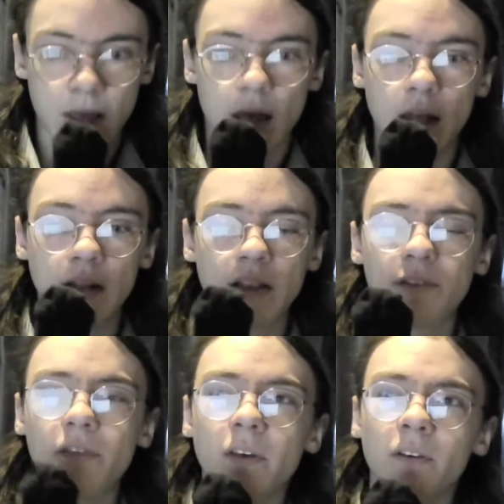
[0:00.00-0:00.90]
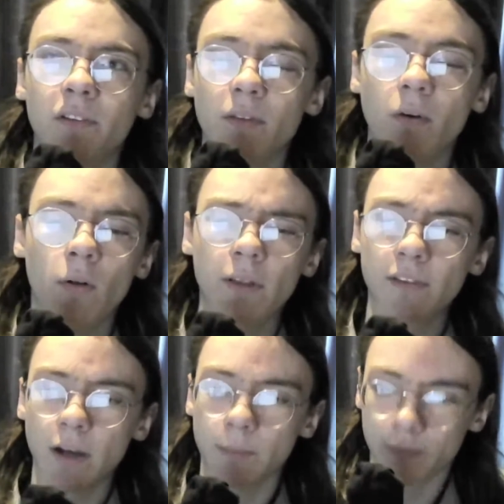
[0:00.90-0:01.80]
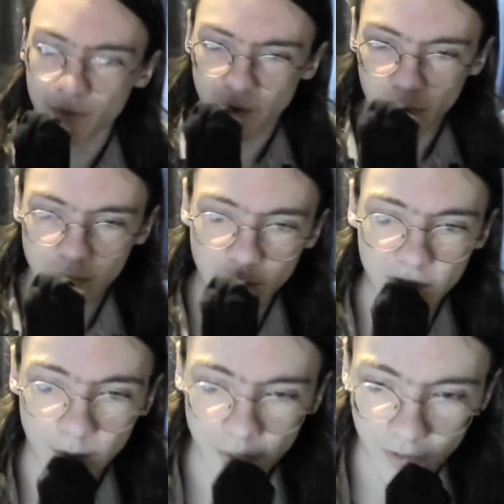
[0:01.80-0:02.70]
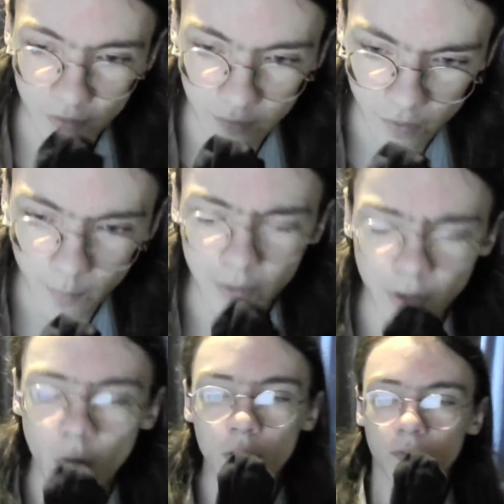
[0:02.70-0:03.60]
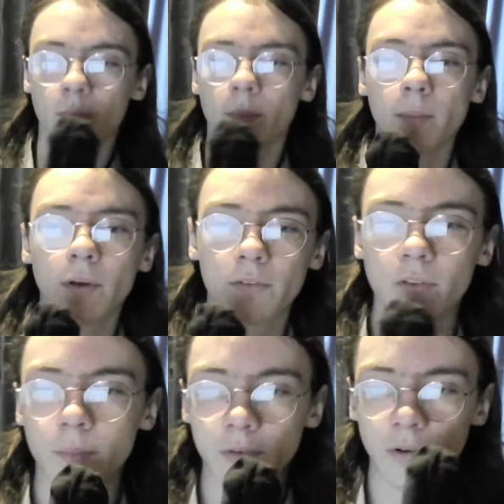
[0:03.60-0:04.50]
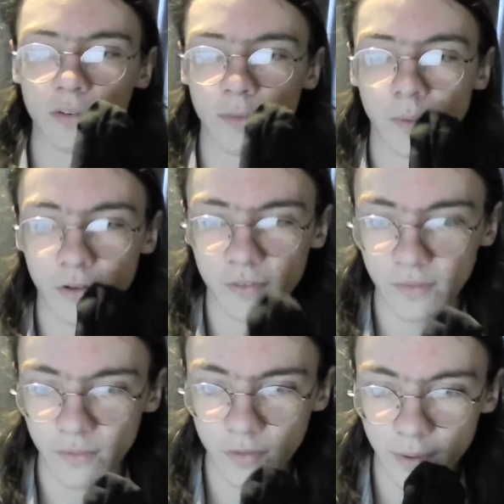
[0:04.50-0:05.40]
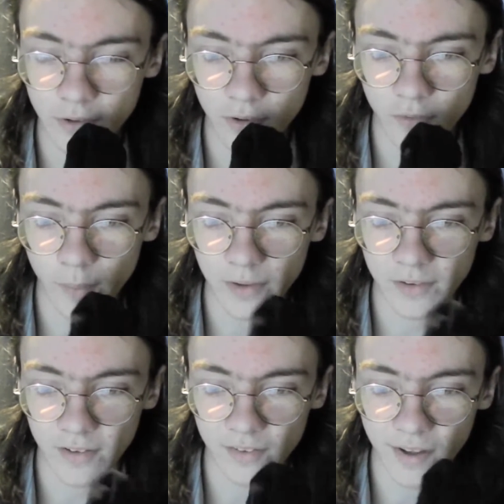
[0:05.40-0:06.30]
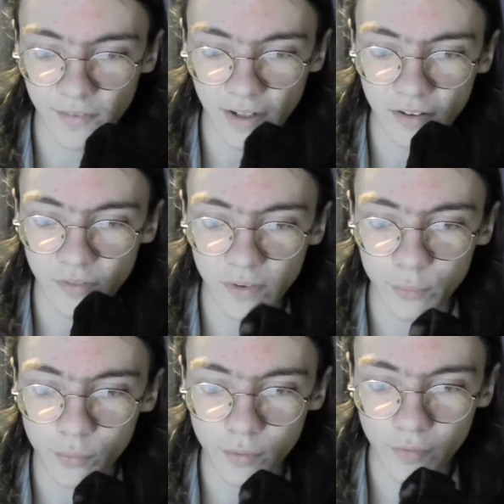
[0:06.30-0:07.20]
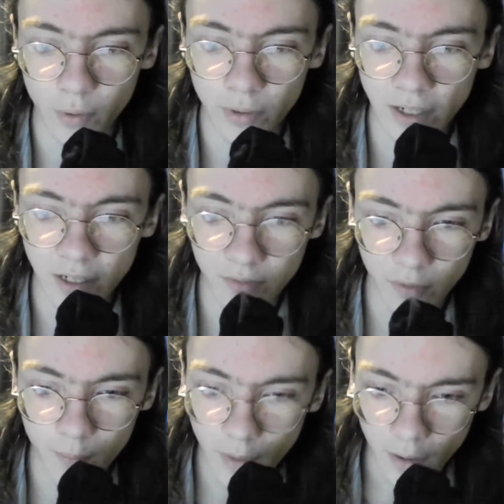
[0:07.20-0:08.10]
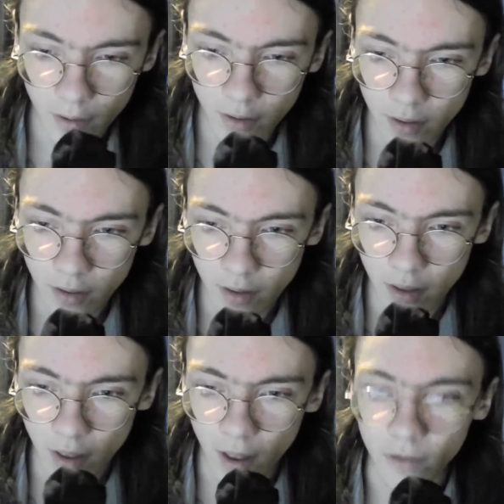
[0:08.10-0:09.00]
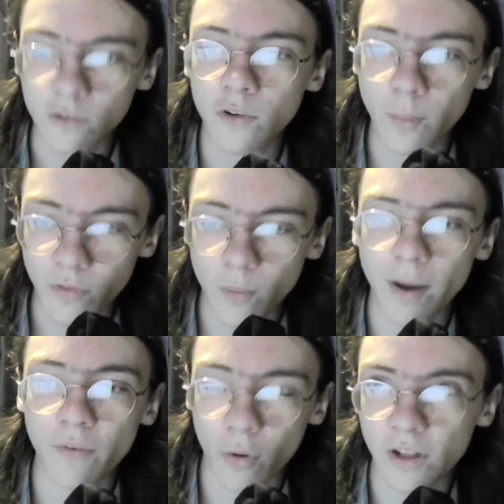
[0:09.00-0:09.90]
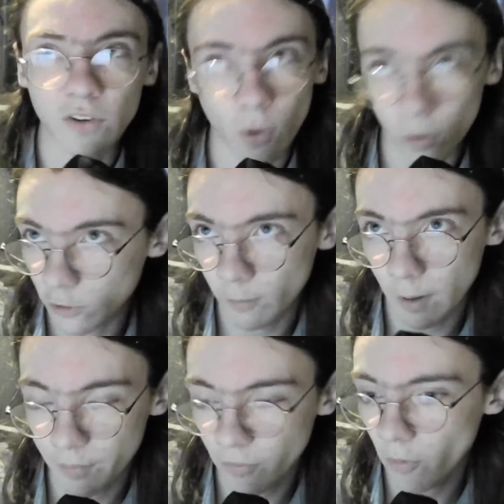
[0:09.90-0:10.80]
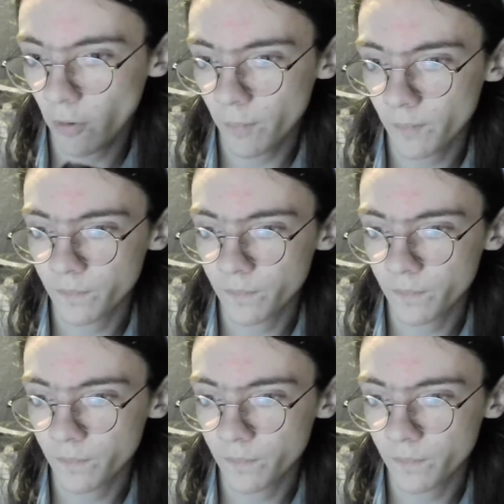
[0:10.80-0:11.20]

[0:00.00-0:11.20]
And these things, all these albums are far too similar, well, not all of them, but most of them are too similar to each other for me to actually give an individual review on any of them. And some of them I've already talked about before.